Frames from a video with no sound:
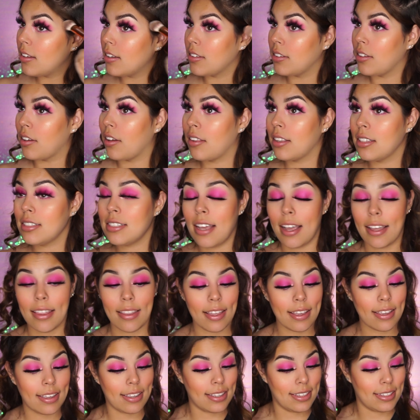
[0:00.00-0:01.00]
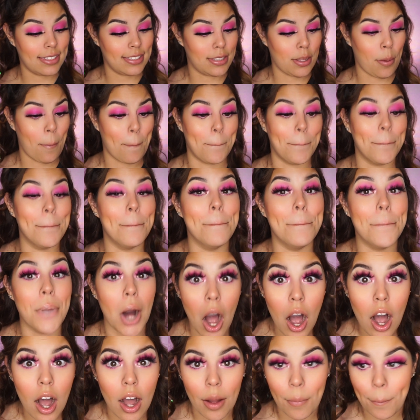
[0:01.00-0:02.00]
Yo, this highlight is
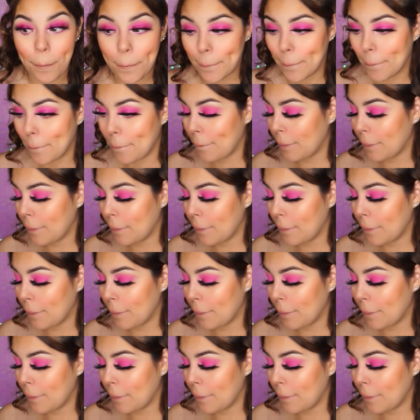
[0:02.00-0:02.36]
bomb.